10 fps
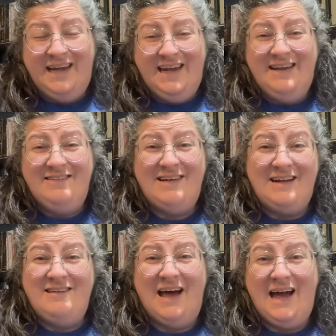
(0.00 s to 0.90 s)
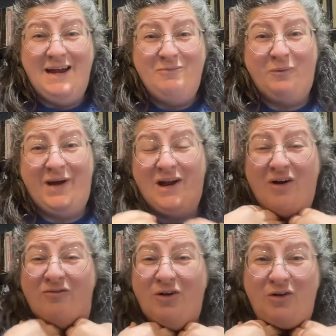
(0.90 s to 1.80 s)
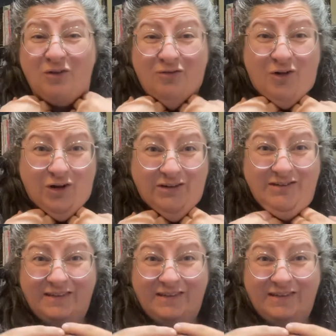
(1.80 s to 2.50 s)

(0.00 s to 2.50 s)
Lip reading: is a time when our vocal folds